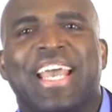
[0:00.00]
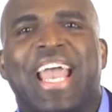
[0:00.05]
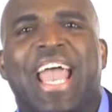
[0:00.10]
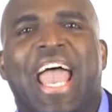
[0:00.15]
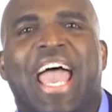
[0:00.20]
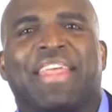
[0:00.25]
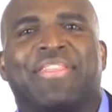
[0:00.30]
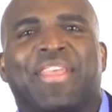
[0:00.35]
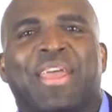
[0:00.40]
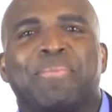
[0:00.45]

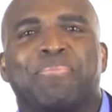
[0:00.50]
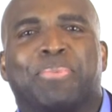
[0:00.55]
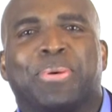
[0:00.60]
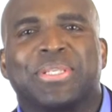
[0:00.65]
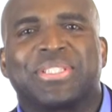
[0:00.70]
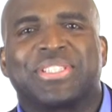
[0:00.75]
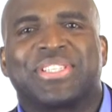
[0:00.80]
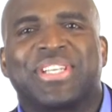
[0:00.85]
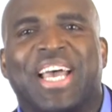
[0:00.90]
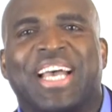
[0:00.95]
And they
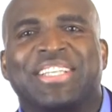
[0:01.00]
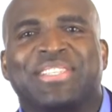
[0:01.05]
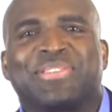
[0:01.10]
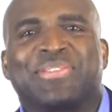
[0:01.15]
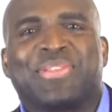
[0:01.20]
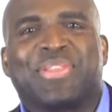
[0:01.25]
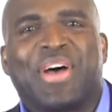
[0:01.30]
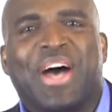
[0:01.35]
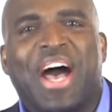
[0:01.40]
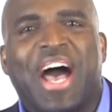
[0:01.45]

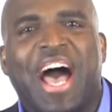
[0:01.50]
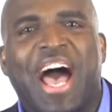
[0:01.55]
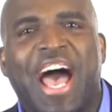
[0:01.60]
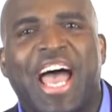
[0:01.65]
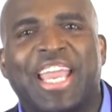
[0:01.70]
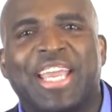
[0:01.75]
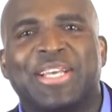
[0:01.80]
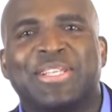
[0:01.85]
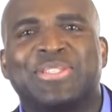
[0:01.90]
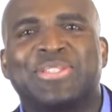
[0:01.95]
possessed the
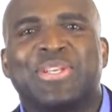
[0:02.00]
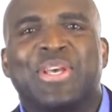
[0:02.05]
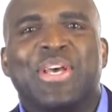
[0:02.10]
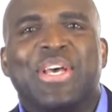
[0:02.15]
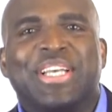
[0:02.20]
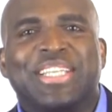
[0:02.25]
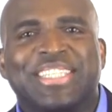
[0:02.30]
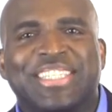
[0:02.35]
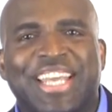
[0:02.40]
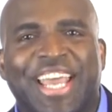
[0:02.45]
highest
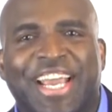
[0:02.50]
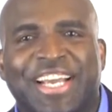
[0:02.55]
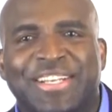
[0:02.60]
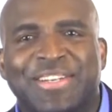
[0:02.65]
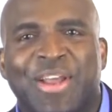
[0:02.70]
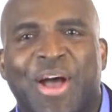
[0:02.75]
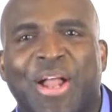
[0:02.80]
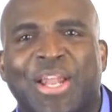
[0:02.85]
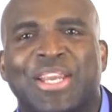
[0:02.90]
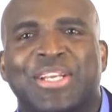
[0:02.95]

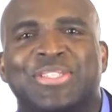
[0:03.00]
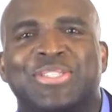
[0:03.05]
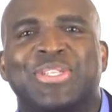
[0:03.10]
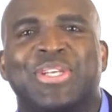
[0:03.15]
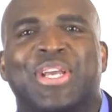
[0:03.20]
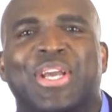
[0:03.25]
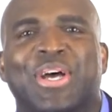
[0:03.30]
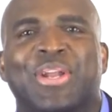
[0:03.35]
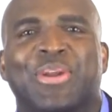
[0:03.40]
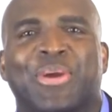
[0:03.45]

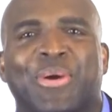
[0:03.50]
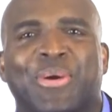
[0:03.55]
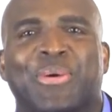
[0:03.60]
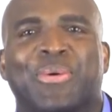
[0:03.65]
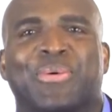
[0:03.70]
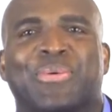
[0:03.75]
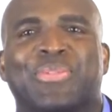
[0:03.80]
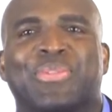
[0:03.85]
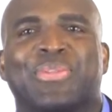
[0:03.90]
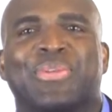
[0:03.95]
technology on
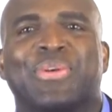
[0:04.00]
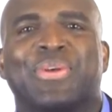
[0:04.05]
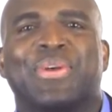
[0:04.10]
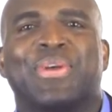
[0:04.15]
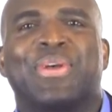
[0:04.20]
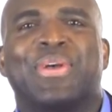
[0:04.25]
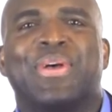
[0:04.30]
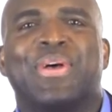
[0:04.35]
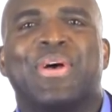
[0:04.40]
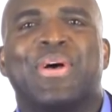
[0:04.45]
Earth,
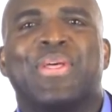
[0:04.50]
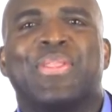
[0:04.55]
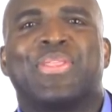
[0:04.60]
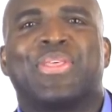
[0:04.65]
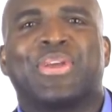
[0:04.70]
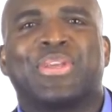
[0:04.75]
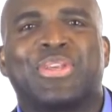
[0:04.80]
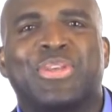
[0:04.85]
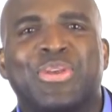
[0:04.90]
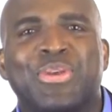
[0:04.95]

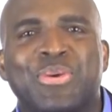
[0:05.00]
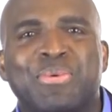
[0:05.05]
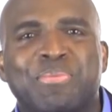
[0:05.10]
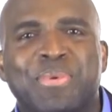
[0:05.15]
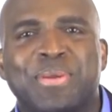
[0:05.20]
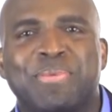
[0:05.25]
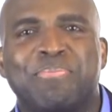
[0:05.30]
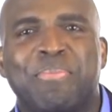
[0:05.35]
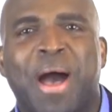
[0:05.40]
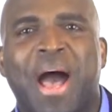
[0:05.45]
the
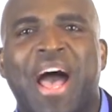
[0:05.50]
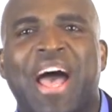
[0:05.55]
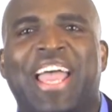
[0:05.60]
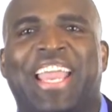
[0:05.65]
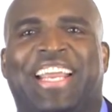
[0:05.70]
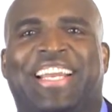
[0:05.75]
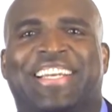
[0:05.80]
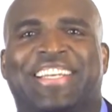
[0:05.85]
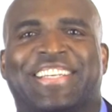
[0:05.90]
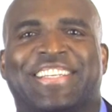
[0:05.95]
human
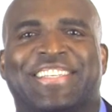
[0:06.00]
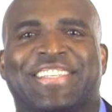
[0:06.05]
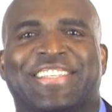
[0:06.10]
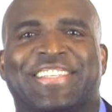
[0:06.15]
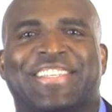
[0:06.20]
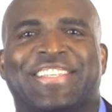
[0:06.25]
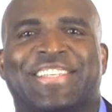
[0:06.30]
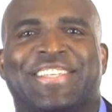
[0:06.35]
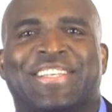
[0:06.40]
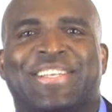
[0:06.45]
mind.
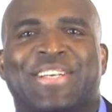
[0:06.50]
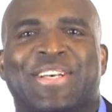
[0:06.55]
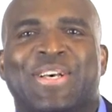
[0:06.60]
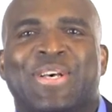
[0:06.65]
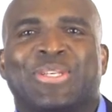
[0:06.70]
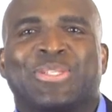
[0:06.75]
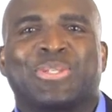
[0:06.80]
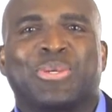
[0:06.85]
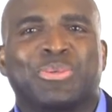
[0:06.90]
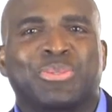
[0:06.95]

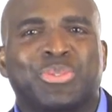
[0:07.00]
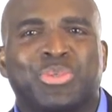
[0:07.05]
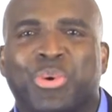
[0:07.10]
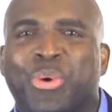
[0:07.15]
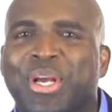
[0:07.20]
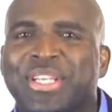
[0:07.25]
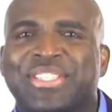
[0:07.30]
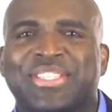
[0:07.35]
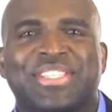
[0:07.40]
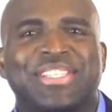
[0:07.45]
So
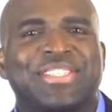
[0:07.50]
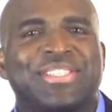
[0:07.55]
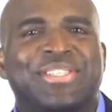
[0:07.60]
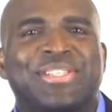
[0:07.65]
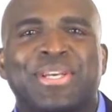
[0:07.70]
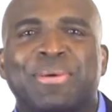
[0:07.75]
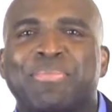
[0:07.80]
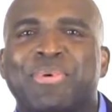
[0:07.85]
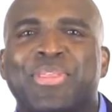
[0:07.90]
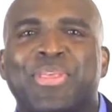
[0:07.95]
trust in
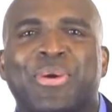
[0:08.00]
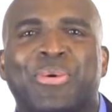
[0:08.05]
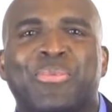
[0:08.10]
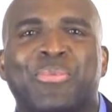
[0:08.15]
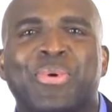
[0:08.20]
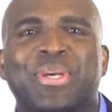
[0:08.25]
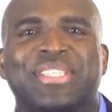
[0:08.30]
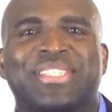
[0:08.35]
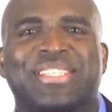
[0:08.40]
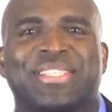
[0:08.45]
some of their
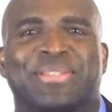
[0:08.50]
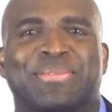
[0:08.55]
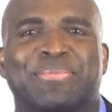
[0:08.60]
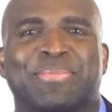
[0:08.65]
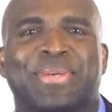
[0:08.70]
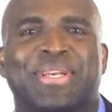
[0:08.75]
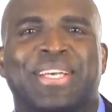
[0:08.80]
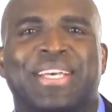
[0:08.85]
wisdom